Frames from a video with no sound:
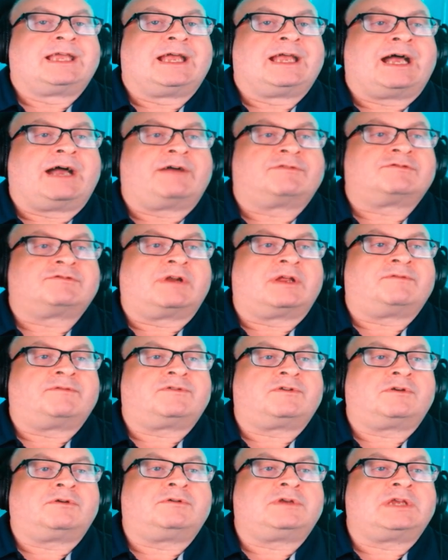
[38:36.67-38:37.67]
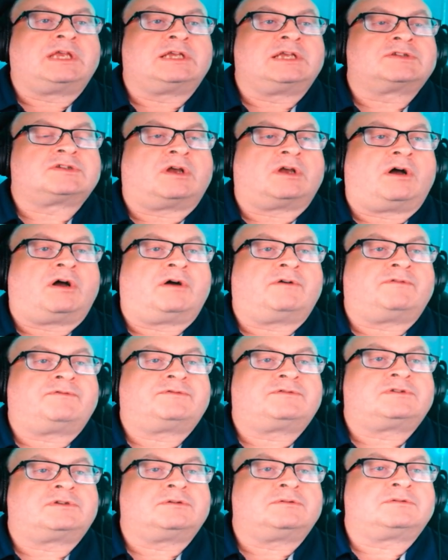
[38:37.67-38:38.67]
After a few years
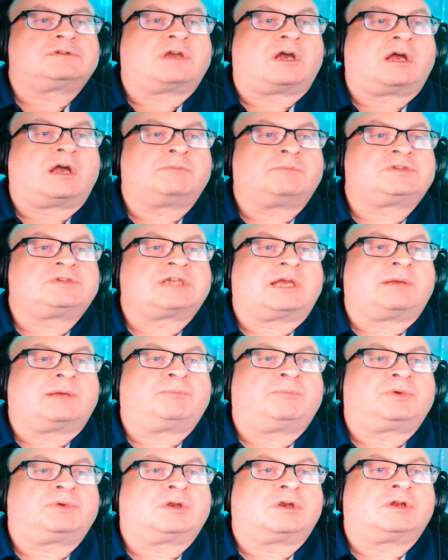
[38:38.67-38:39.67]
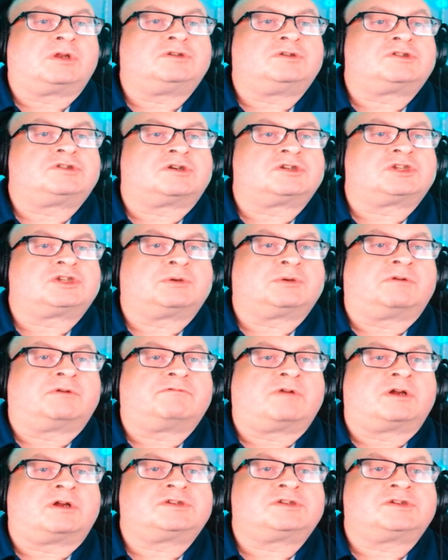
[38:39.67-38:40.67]
off, 2-time champion Joshua
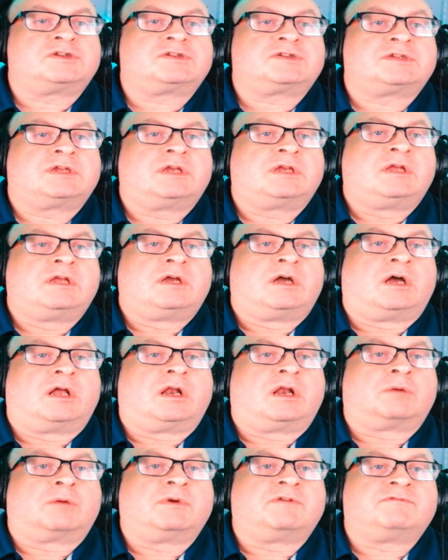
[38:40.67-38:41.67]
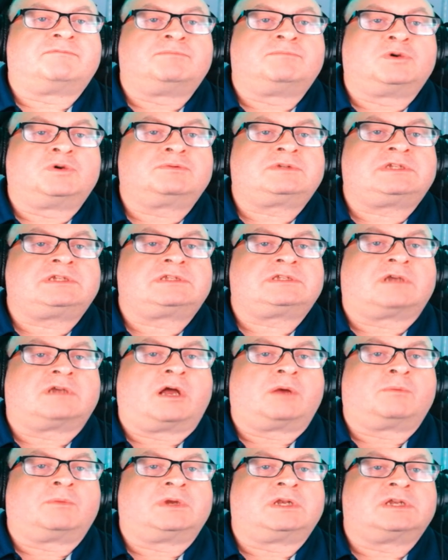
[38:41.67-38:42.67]
Rogers, along with
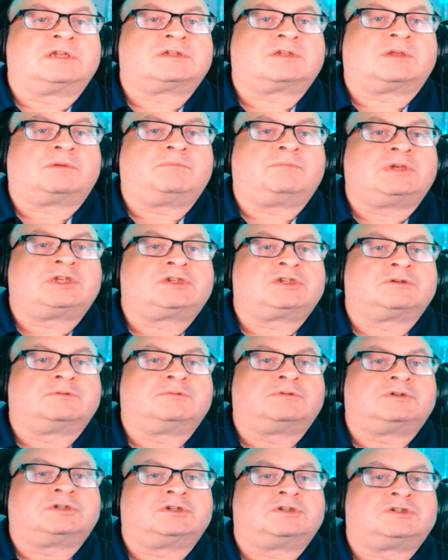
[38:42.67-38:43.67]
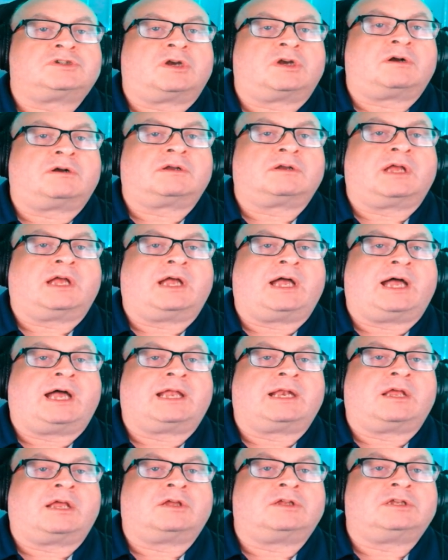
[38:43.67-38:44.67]
multi-time winners Mitchell de Jong
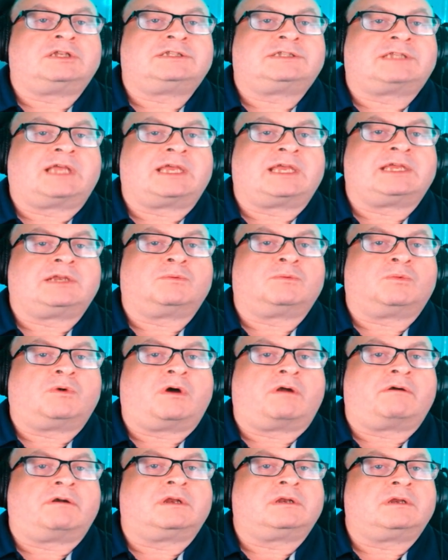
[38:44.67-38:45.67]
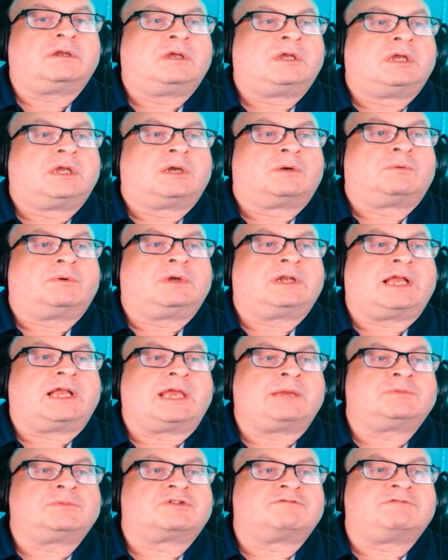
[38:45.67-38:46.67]
and Dane Warren, will
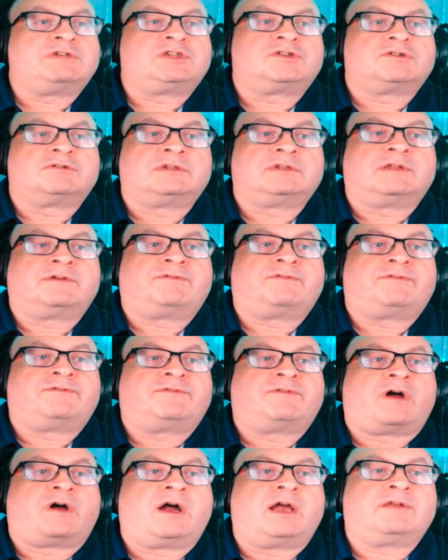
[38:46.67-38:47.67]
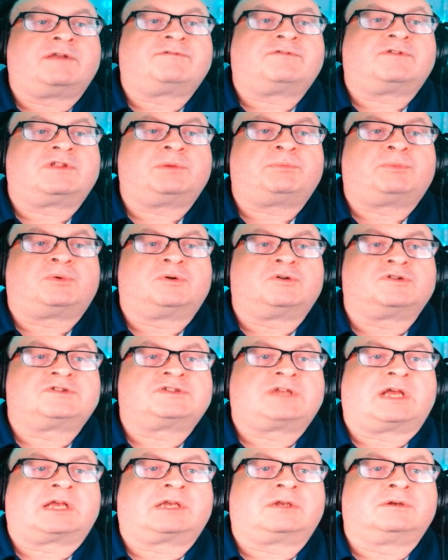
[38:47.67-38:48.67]
aim to rejoin the fight for the
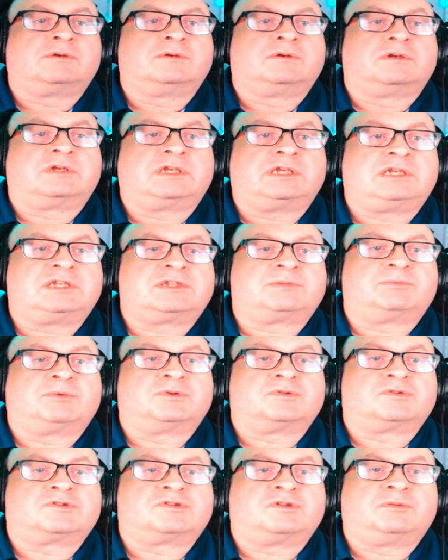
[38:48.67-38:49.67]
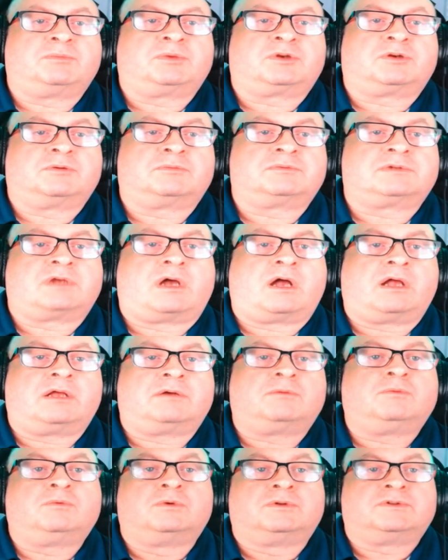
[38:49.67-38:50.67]
Porsche Tag Heuer Esports Super Cup
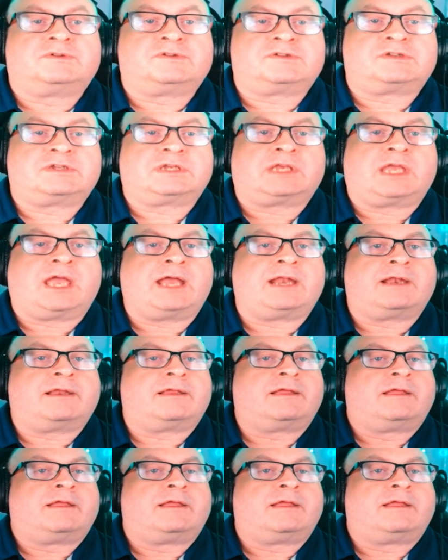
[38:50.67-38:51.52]
title once again.